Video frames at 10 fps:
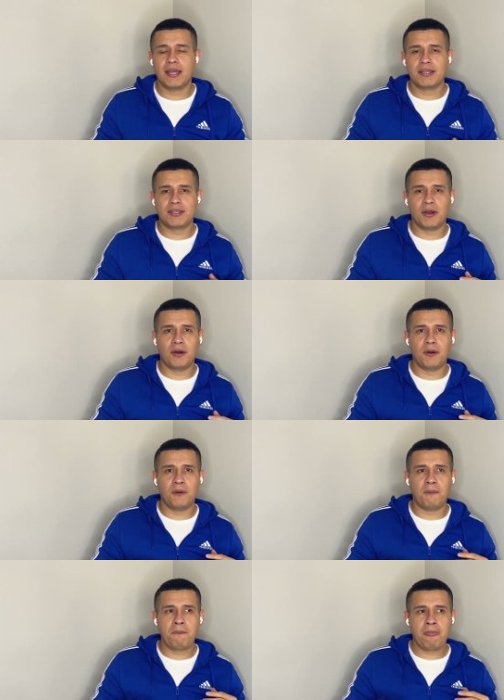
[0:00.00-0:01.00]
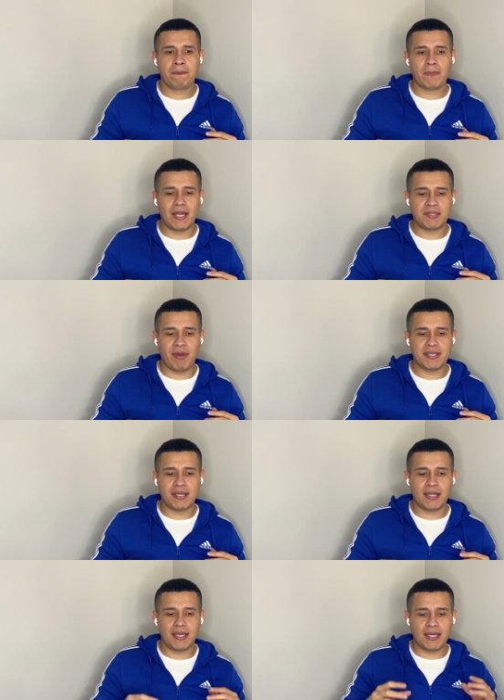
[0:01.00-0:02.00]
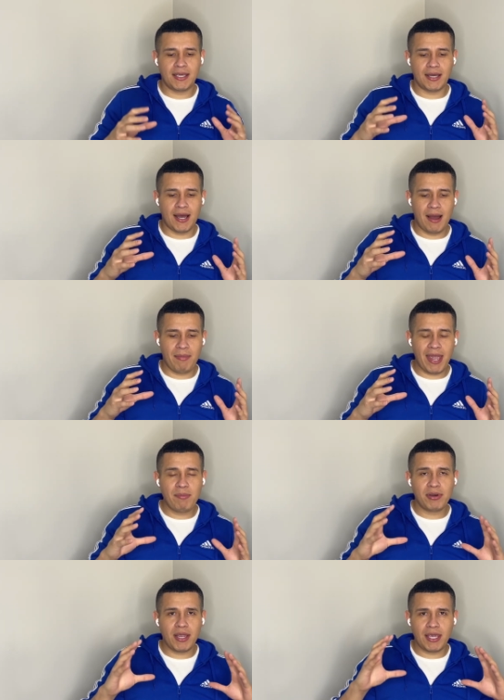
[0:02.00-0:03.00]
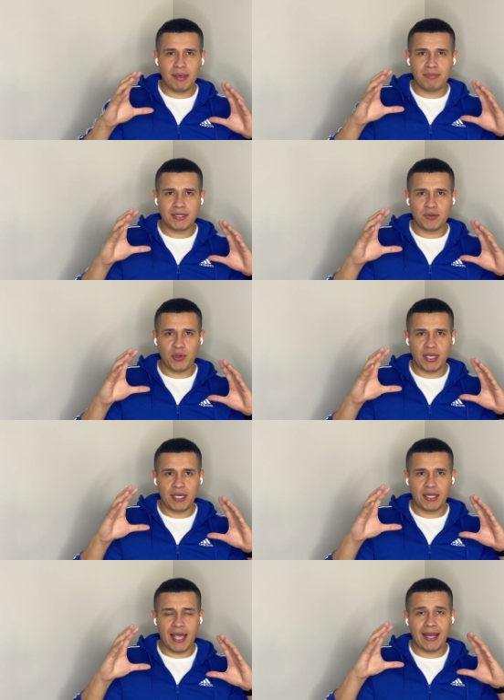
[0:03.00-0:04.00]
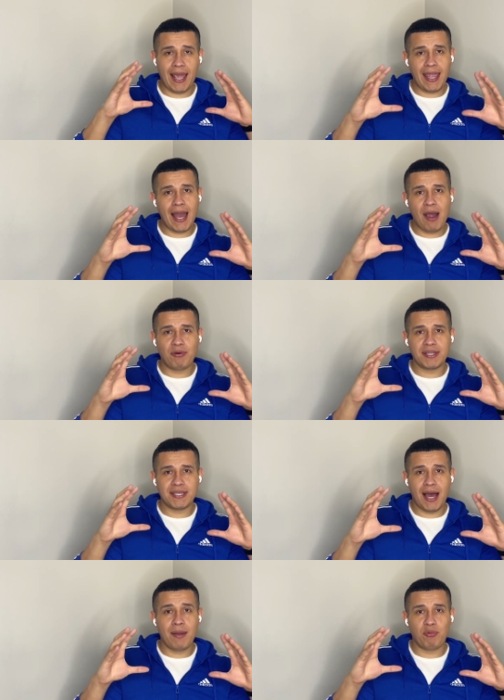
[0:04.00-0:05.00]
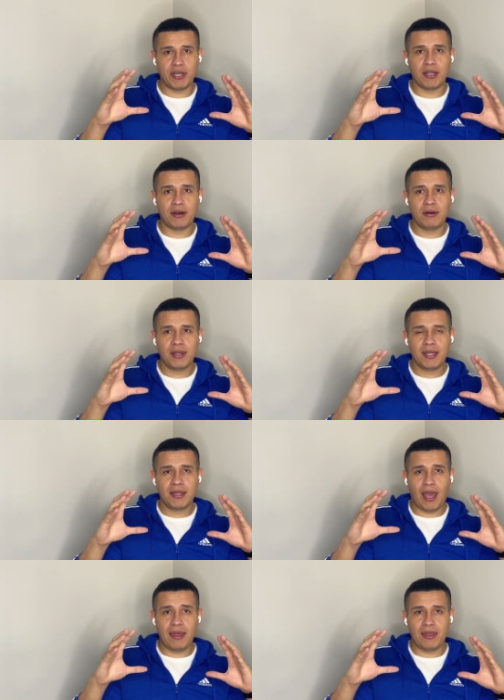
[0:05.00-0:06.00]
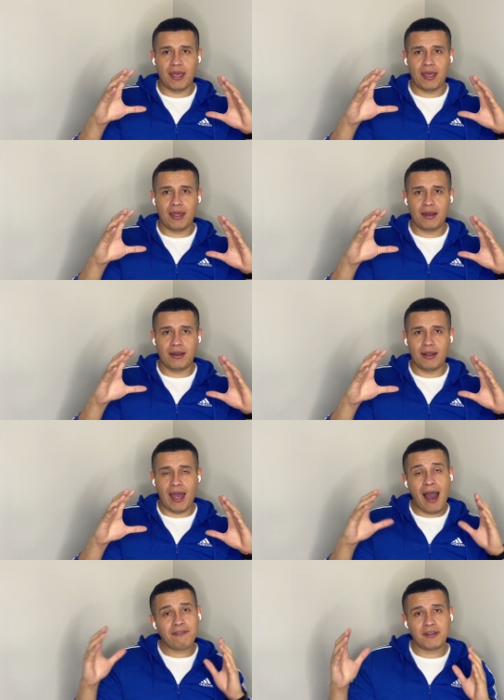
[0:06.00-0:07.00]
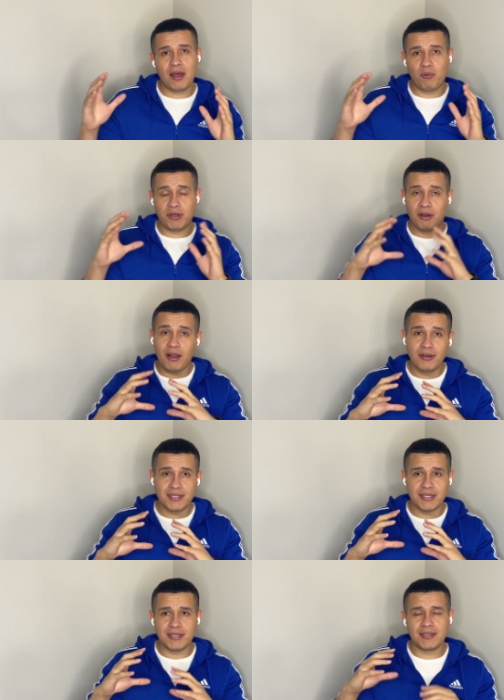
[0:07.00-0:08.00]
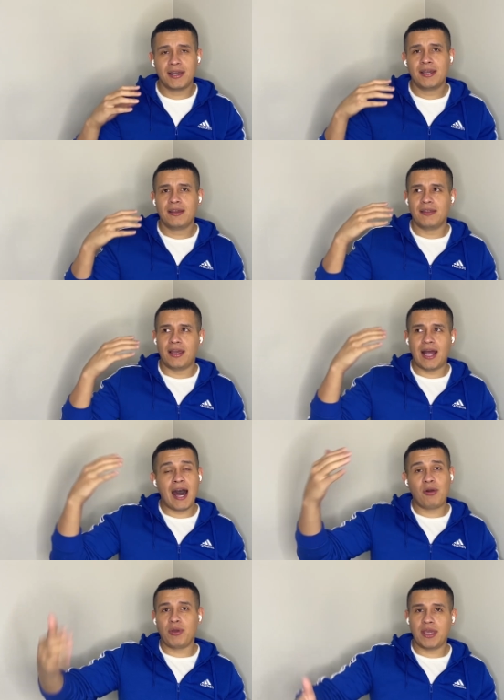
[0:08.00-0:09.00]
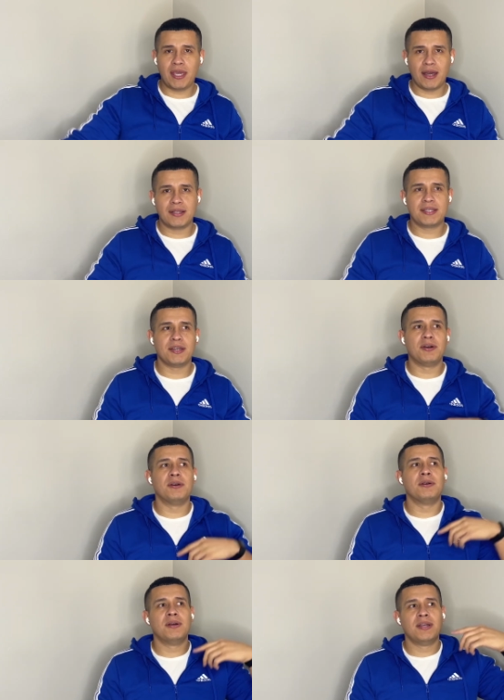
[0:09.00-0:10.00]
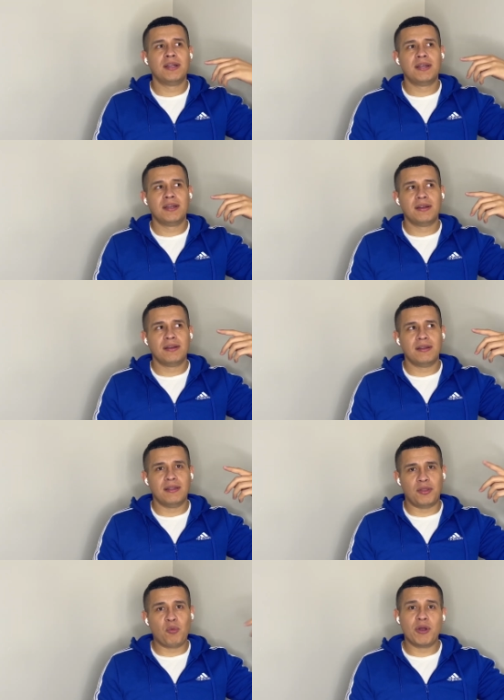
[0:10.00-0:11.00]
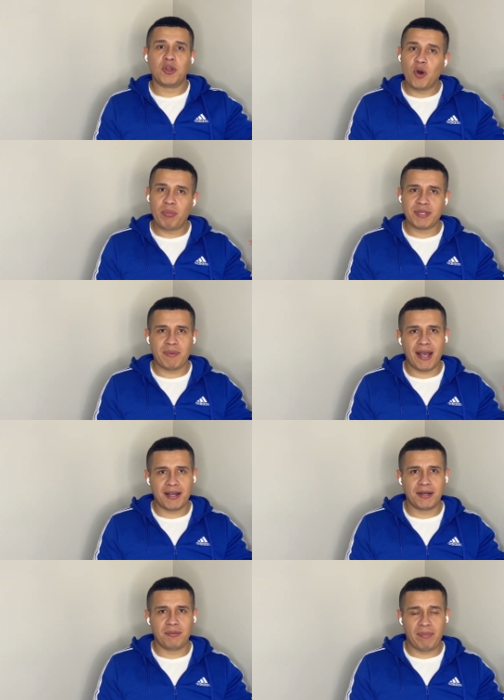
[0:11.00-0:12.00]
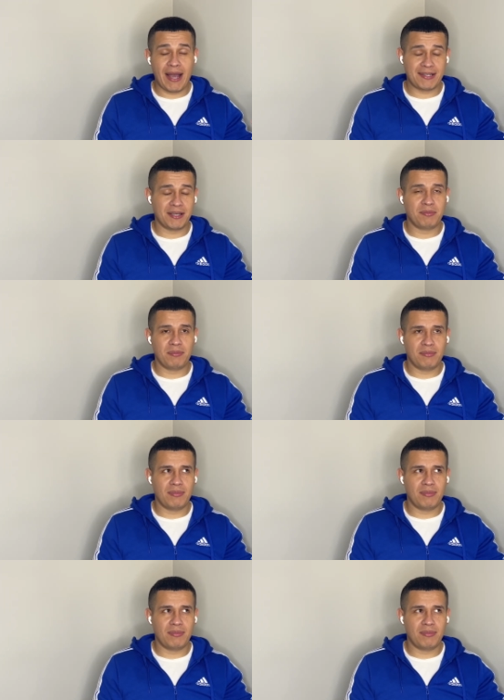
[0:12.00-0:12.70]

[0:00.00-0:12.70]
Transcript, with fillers: So it's basically I'm able to eat between an eight hour time window and then after that window closes, then I don't eat until the window opens back up, backs up.